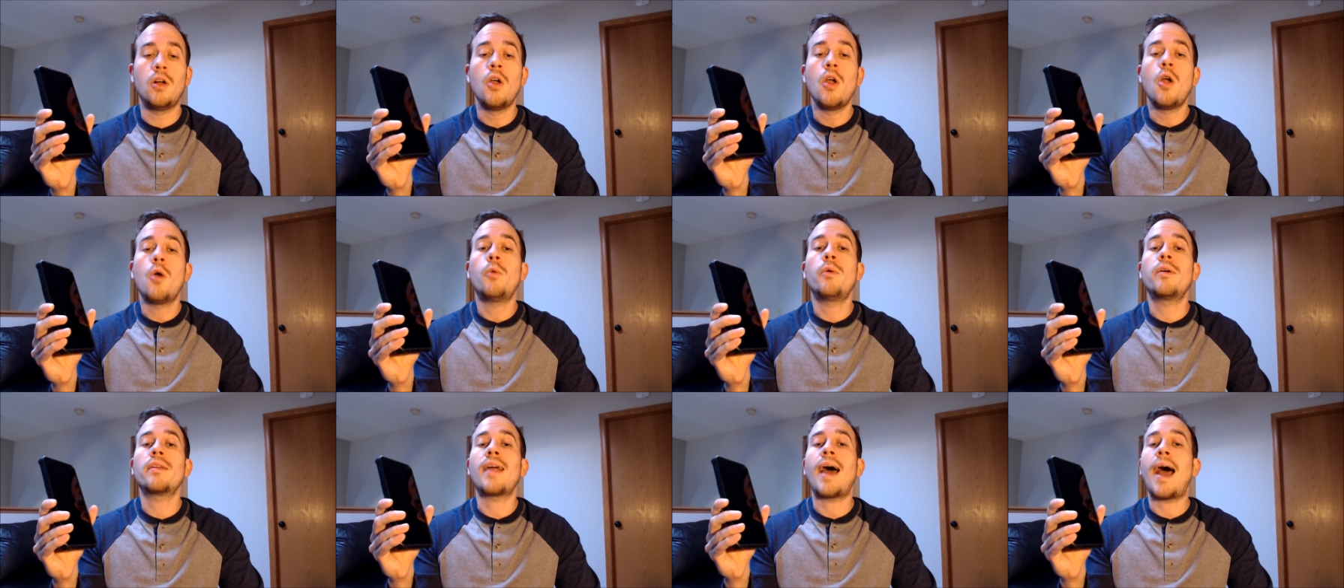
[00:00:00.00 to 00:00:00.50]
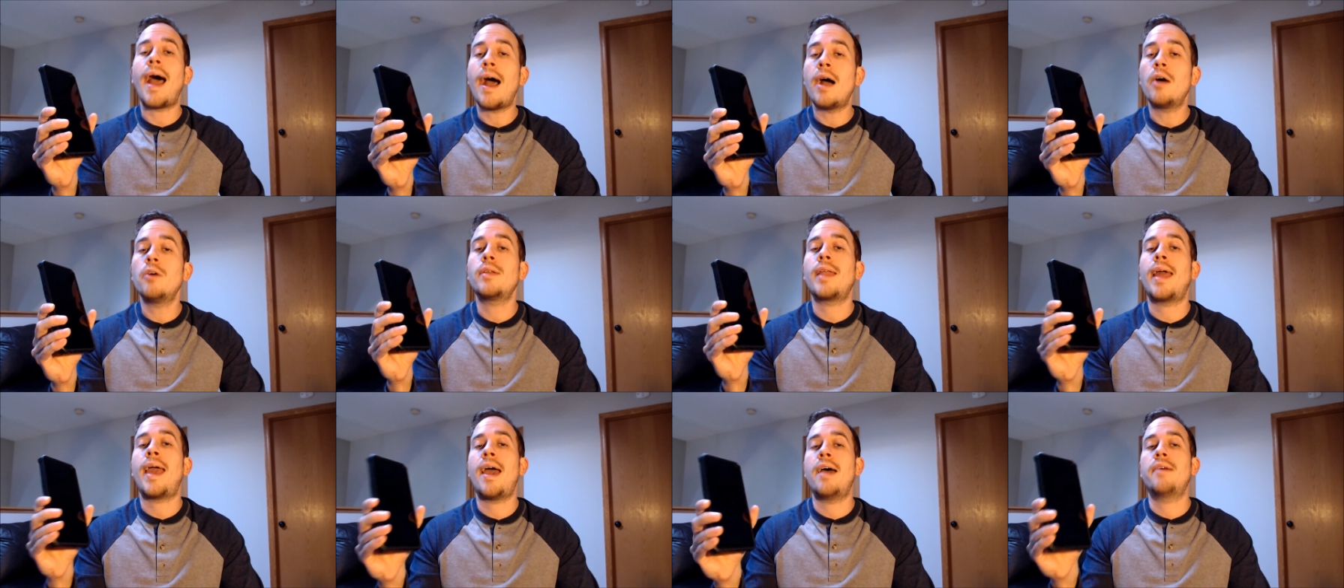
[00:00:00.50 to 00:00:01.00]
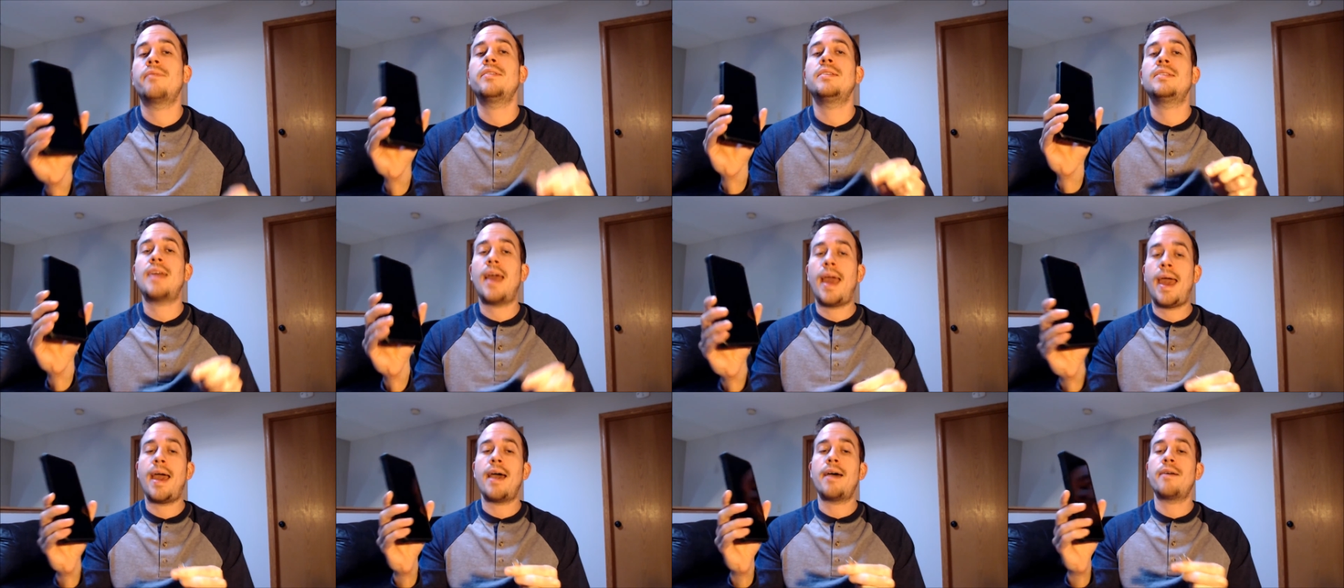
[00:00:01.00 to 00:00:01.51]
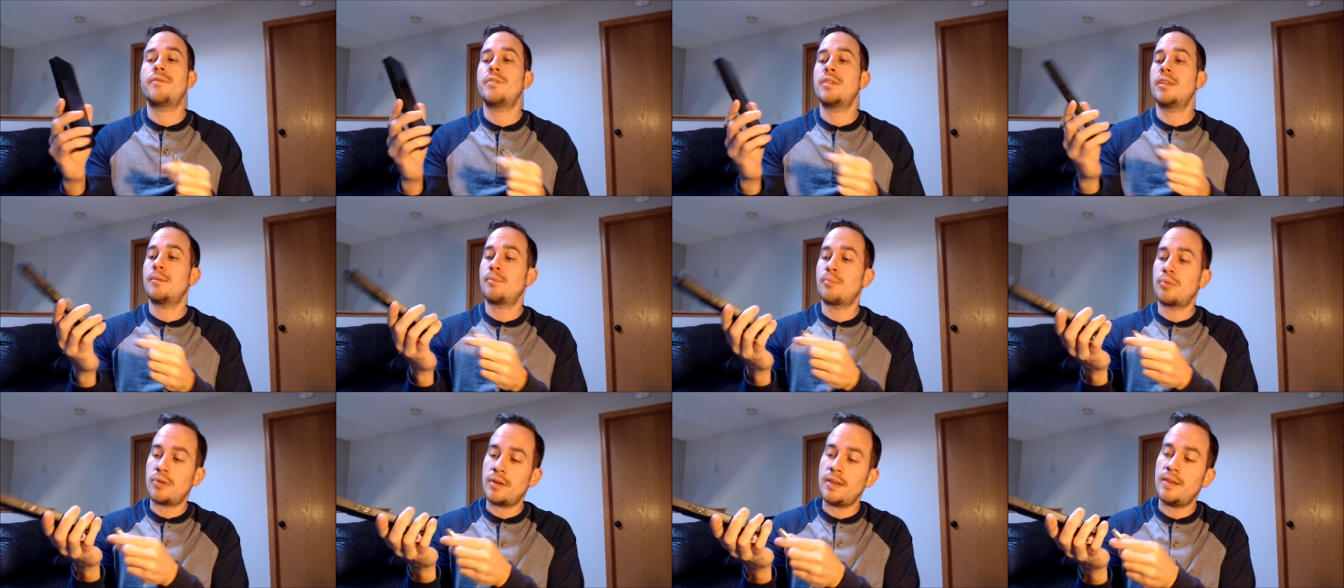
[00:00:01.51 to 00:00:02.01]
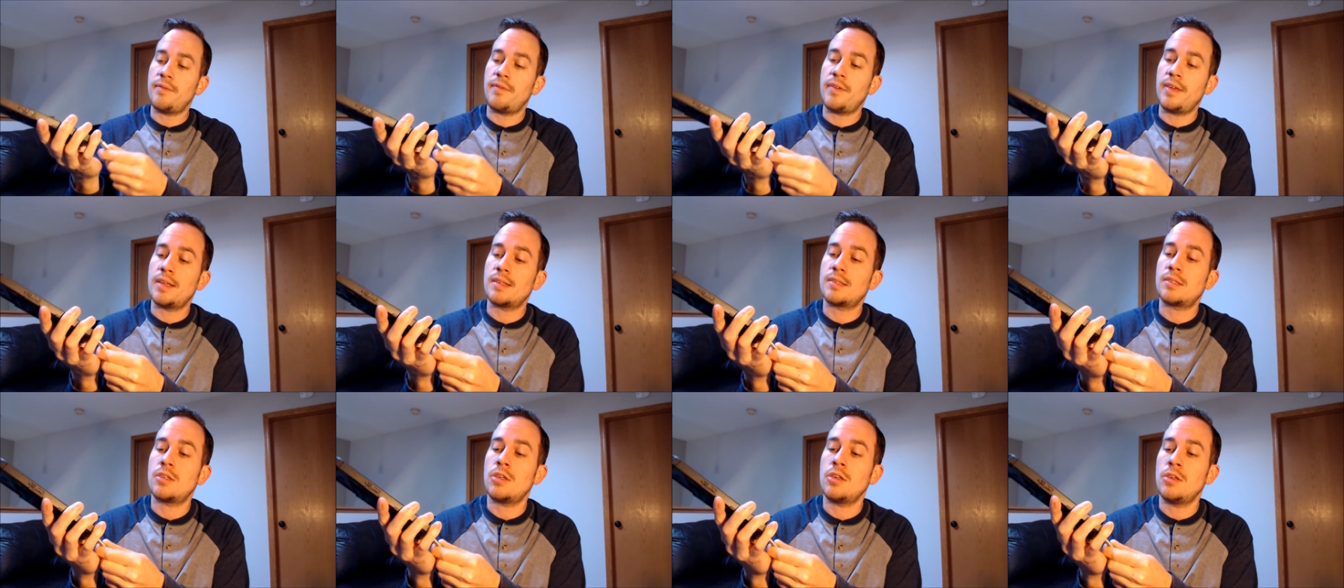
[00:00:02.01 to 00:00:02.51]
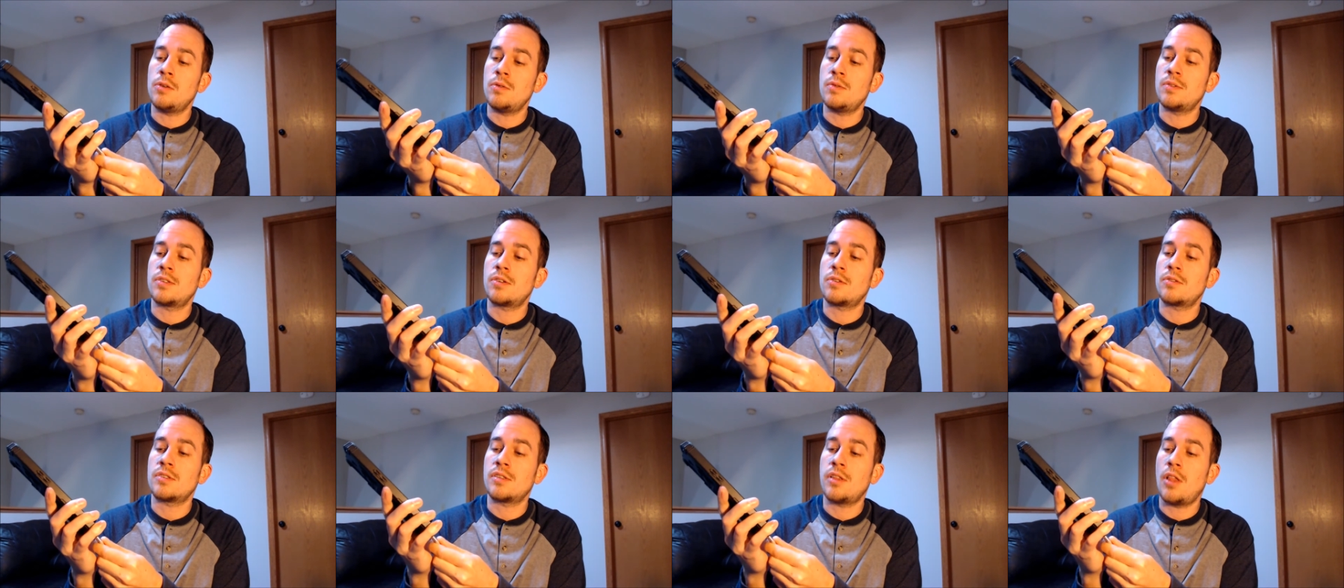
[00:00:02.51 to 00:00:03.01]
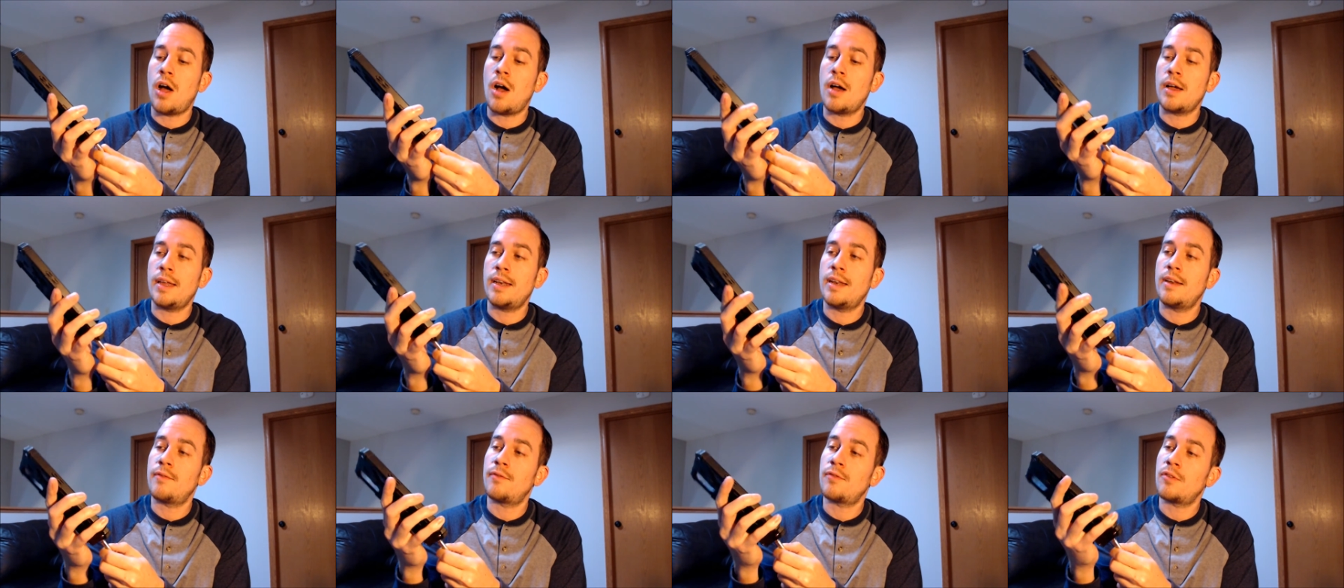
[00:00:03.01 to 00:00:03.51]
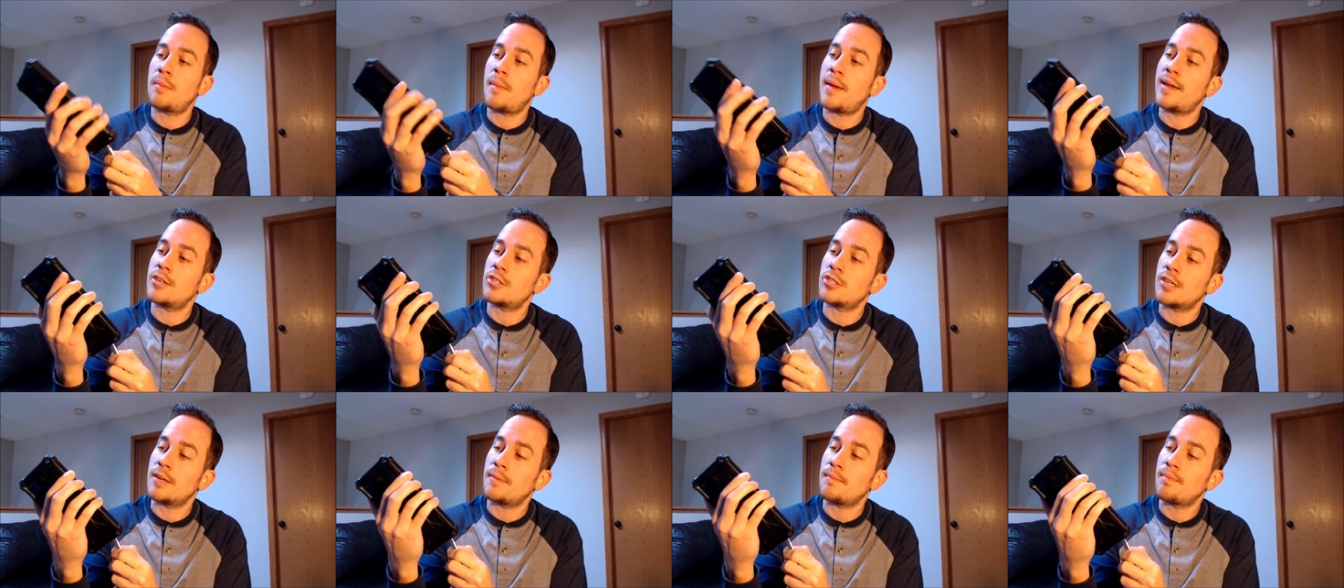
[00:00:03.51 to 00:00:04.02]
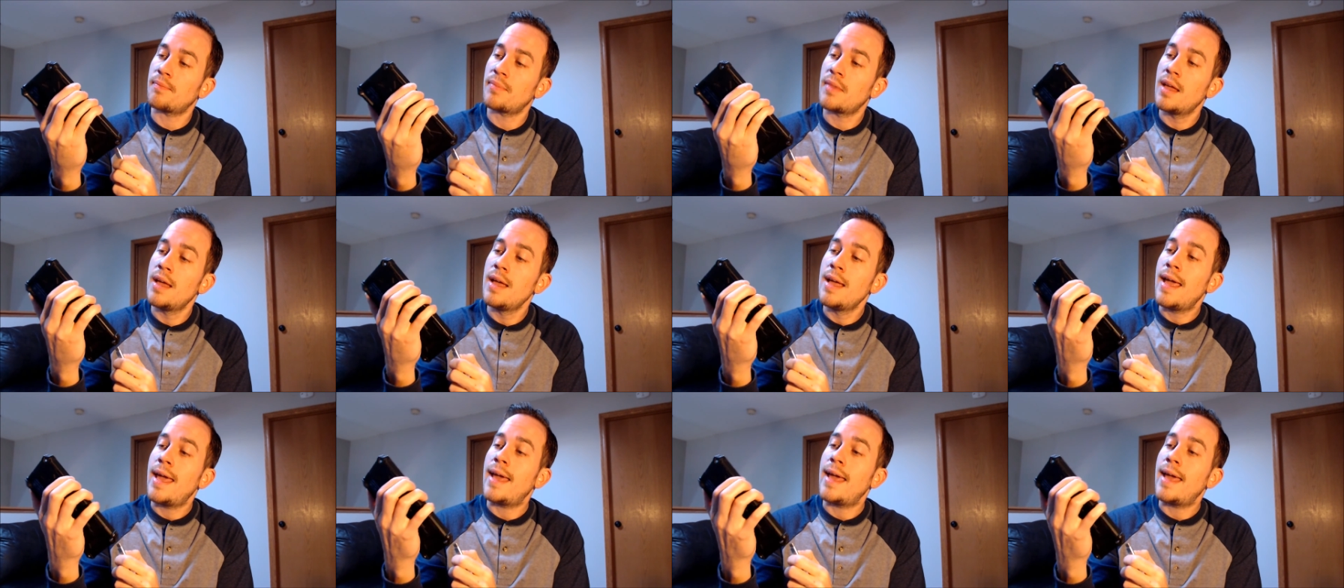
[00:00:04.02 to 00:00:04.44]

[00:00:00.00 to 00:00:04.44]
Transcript: without having to have the previous user's login information. It's